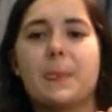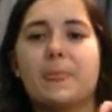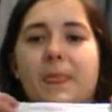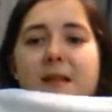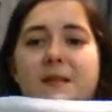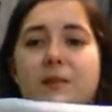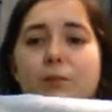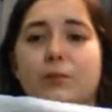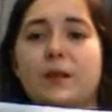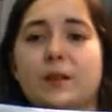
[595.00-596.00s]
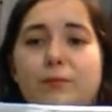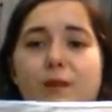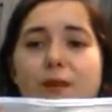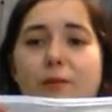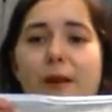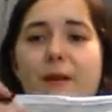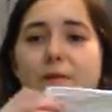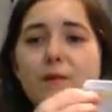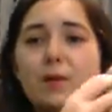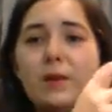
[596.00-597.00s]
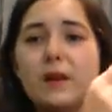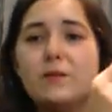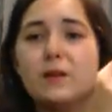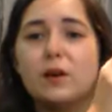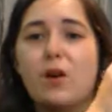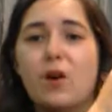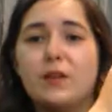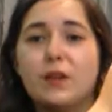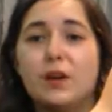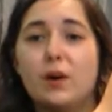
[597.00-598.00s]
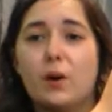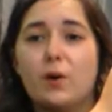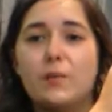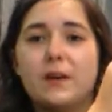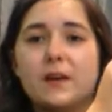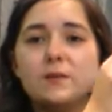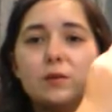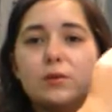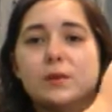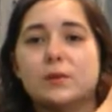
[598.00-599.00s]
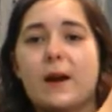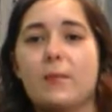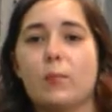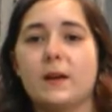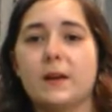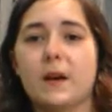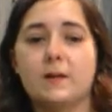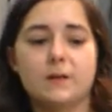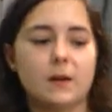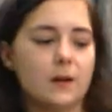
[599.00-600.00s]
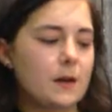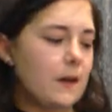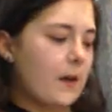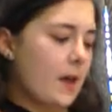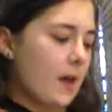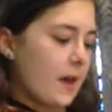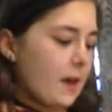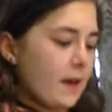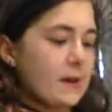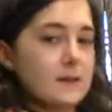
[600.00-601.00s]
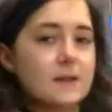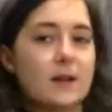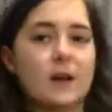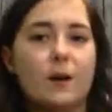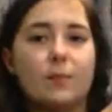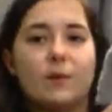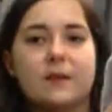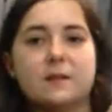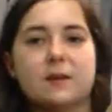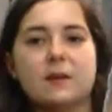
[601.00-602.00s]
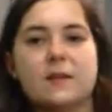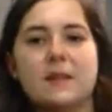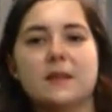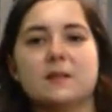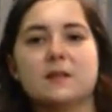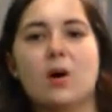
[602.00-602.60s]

This is really, really great for whenever you're on the go, because you just grab one cover and a couple inserts, and this is